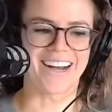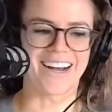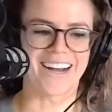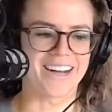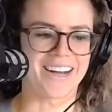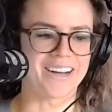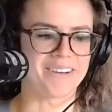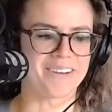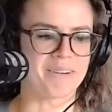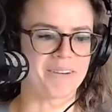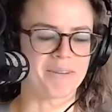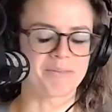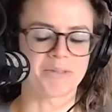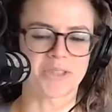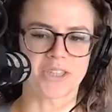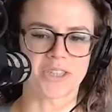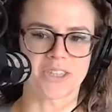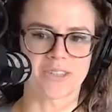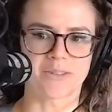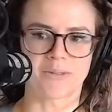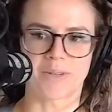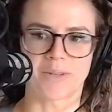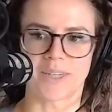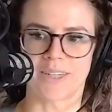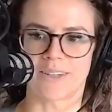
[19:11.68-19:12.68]
I'm
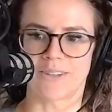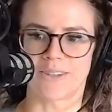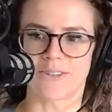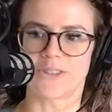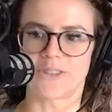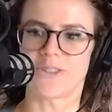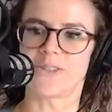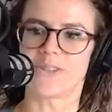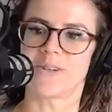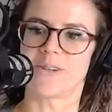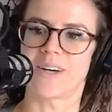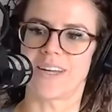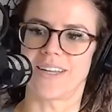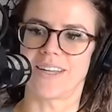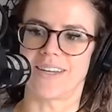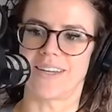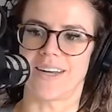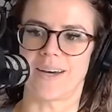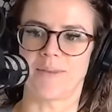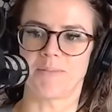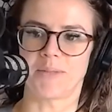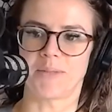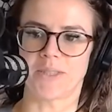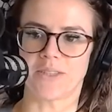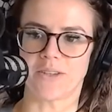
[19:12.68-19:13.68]
sure we'll do an
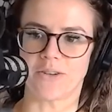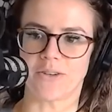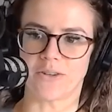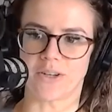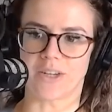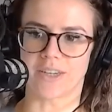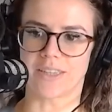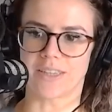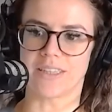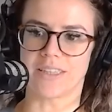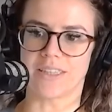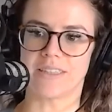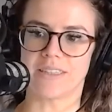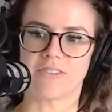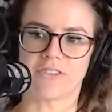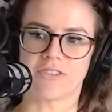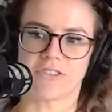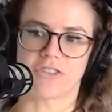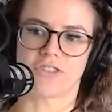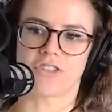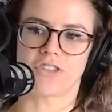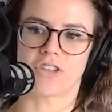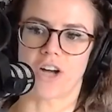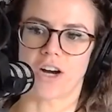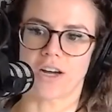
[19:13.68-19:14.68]
episode on this,
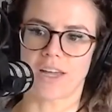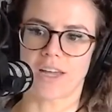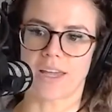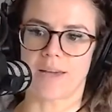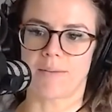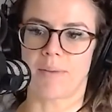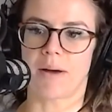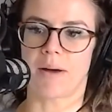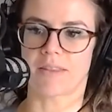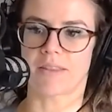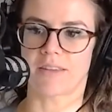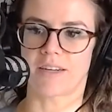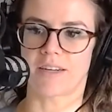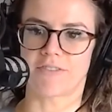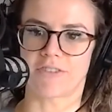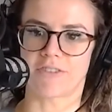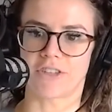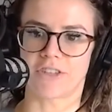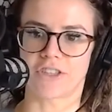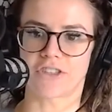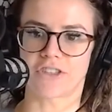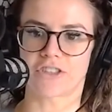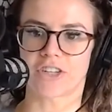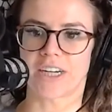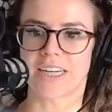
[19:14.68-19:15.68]
just talking about the
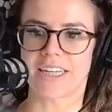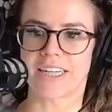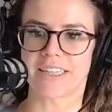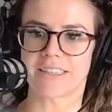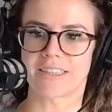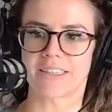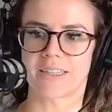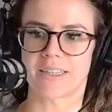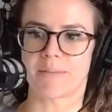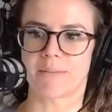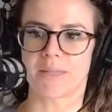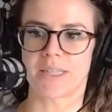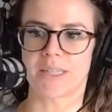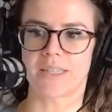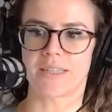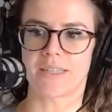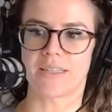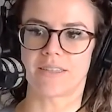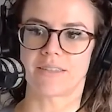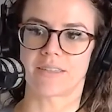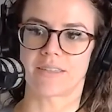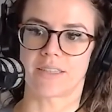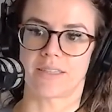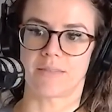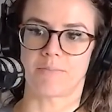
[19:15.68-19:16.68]
different training
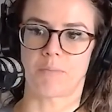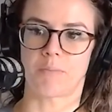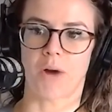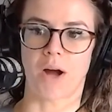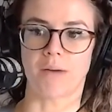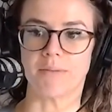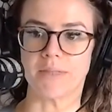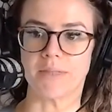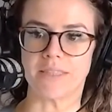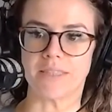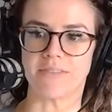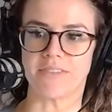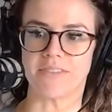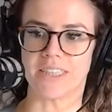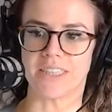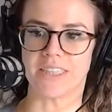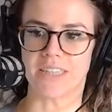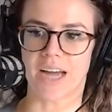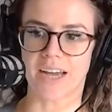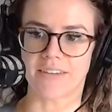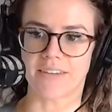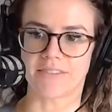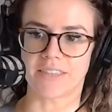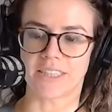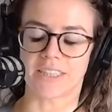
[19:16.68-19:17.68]
stimulus, and probably even
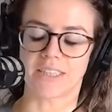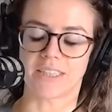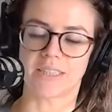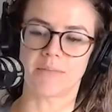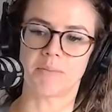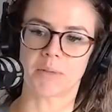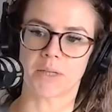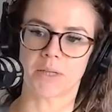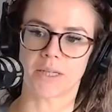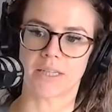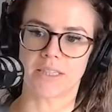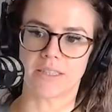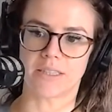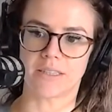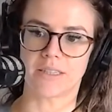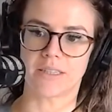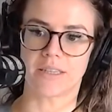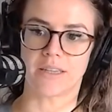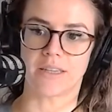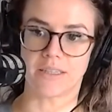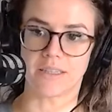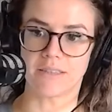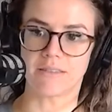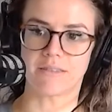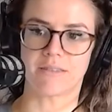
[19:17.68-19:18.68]
diving deeper into
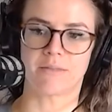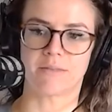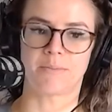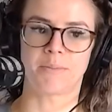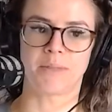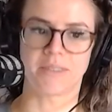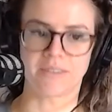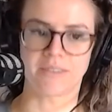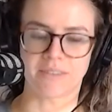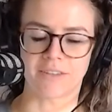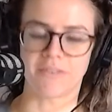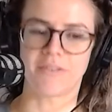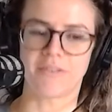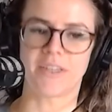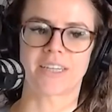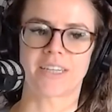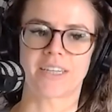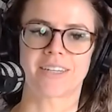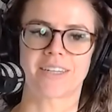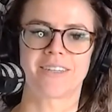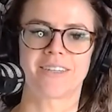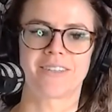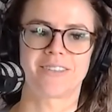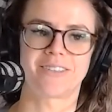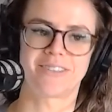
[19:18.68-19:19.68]
this
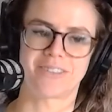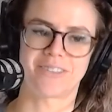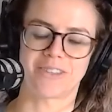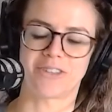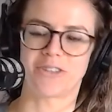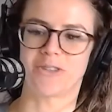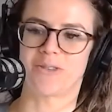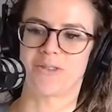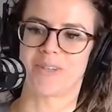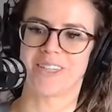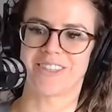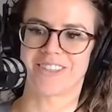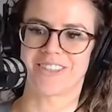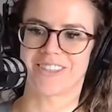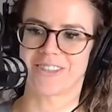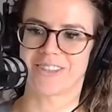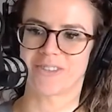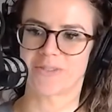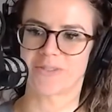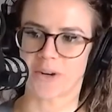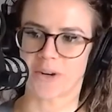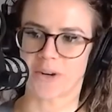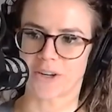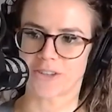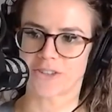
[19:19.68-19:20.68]
specific situation
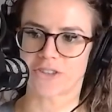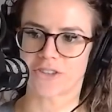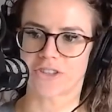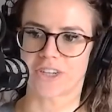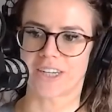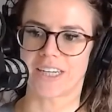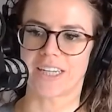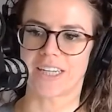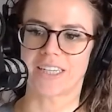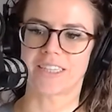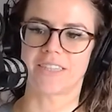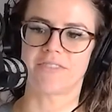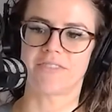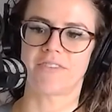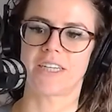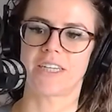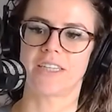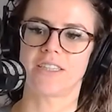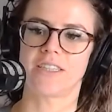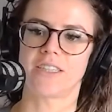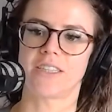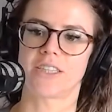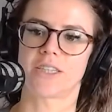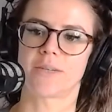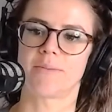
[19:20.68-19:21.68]
as far as training to
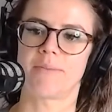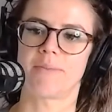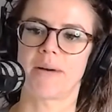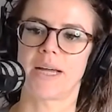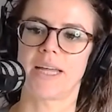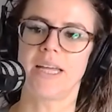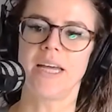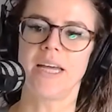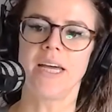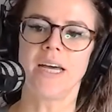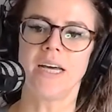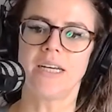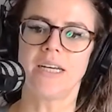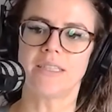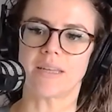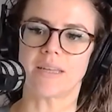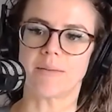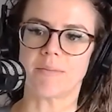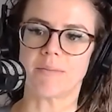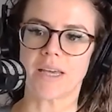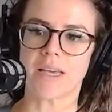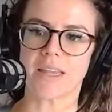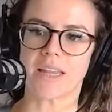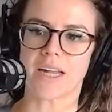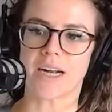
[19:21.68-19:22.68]
failure. But
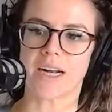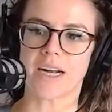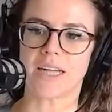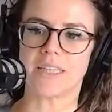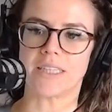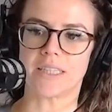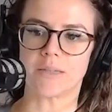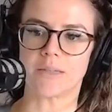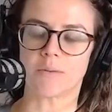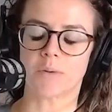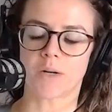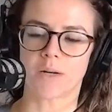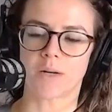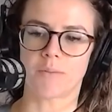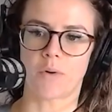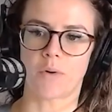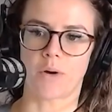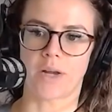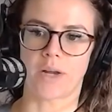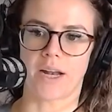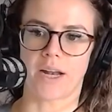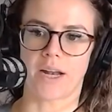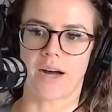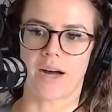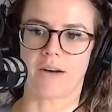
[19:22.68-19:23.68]
something that I did want to
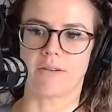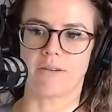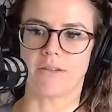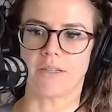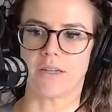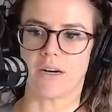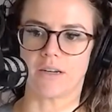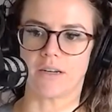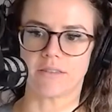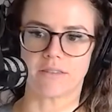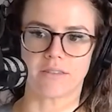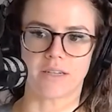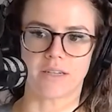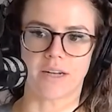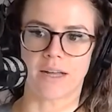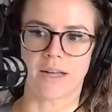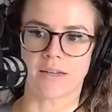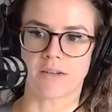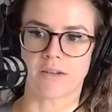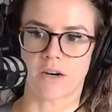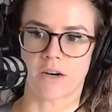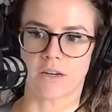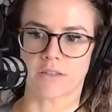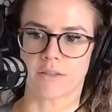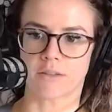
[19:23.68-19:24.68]
point out, and Austin
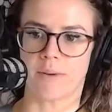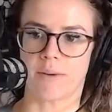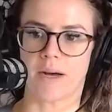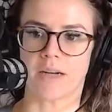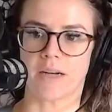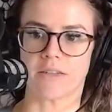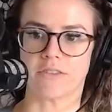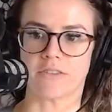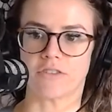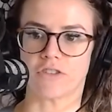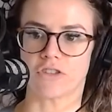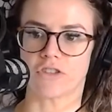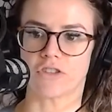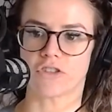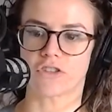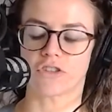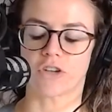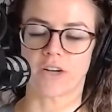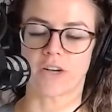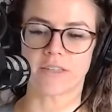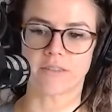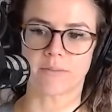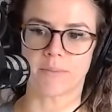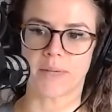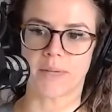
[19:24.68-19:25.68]
had talked about, is just
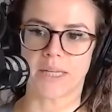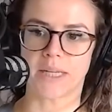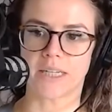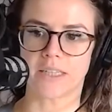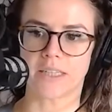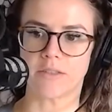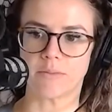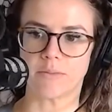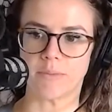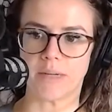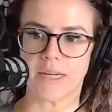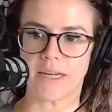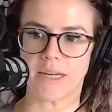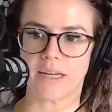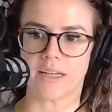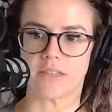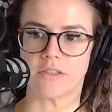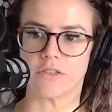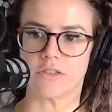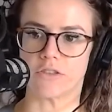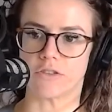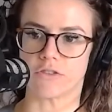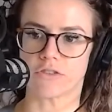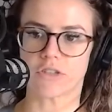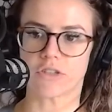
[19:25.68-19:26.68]
stress management
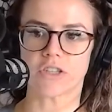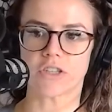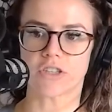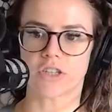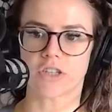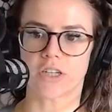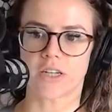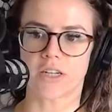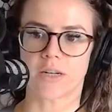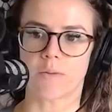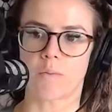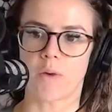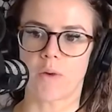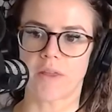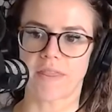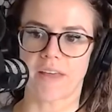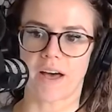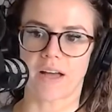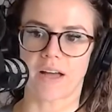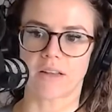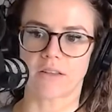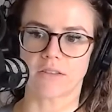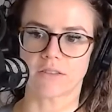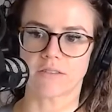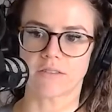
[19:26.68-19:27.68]
and nutrition and what
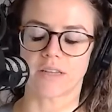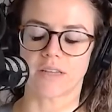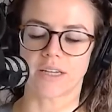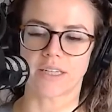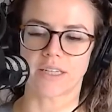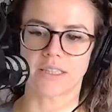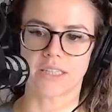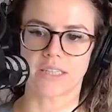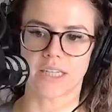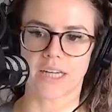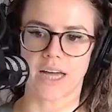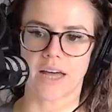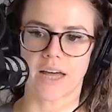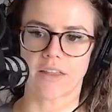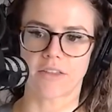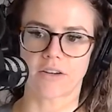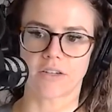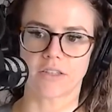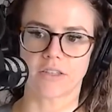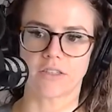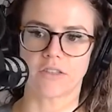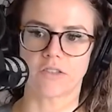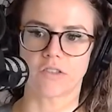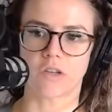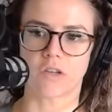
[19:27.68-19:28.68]
that looks like together.
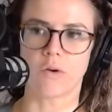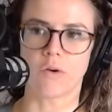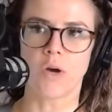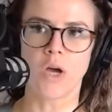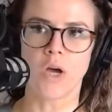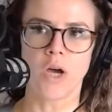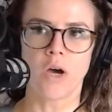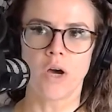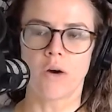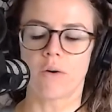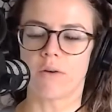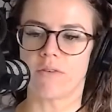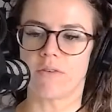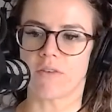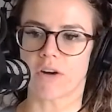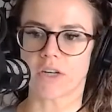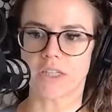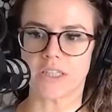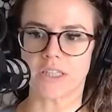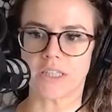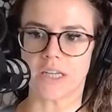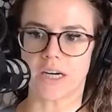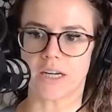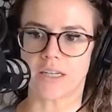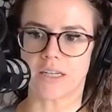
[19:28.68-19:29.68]
And so we've
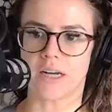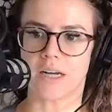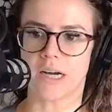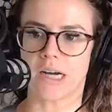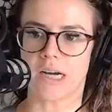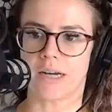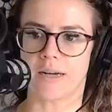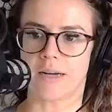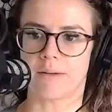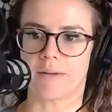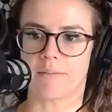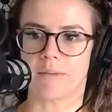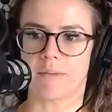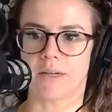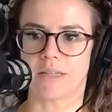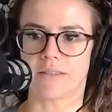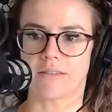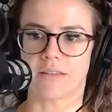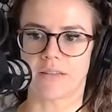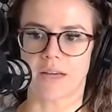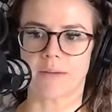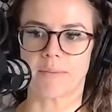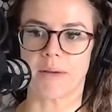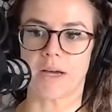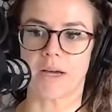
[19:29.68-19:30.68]
already done a
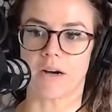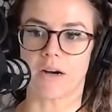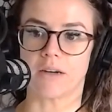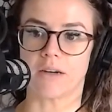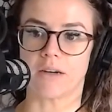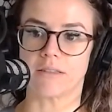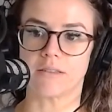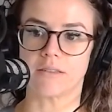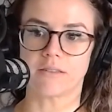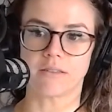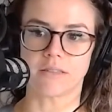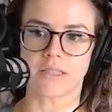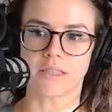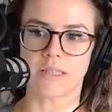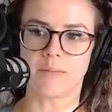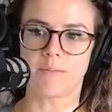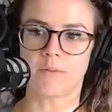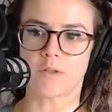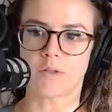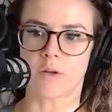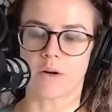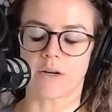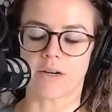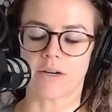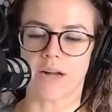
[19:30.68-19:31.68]
segment on sleep,
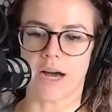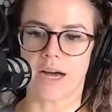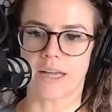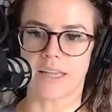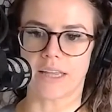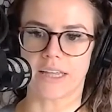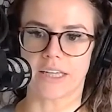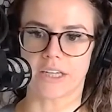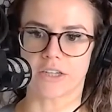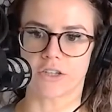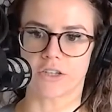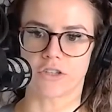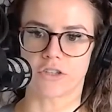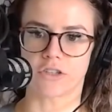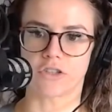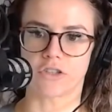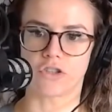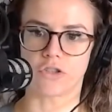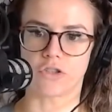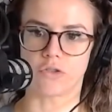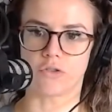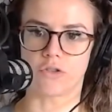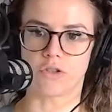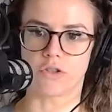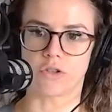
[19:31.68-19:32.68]
so I'd highly encourage
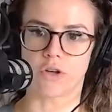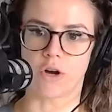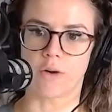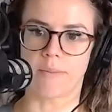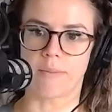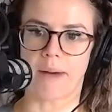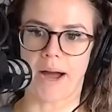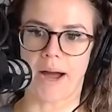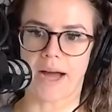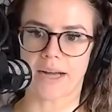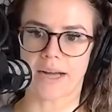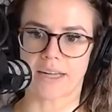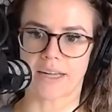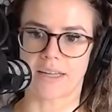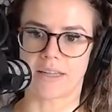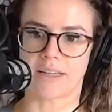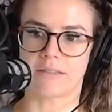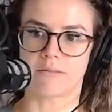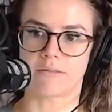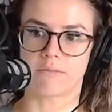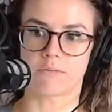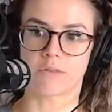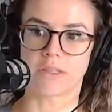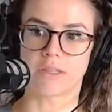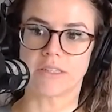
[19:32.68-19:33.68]
you to go back
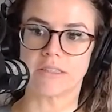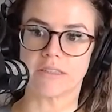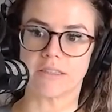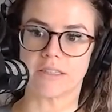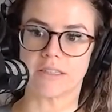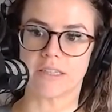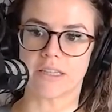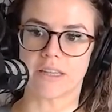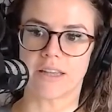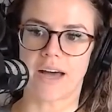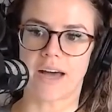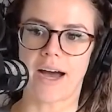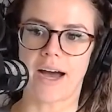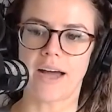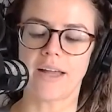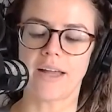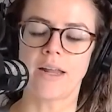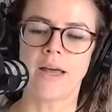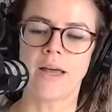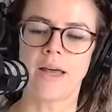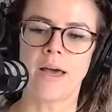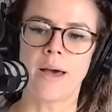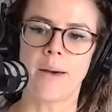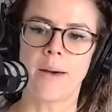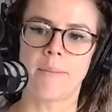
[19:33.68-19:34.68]
and listen to that.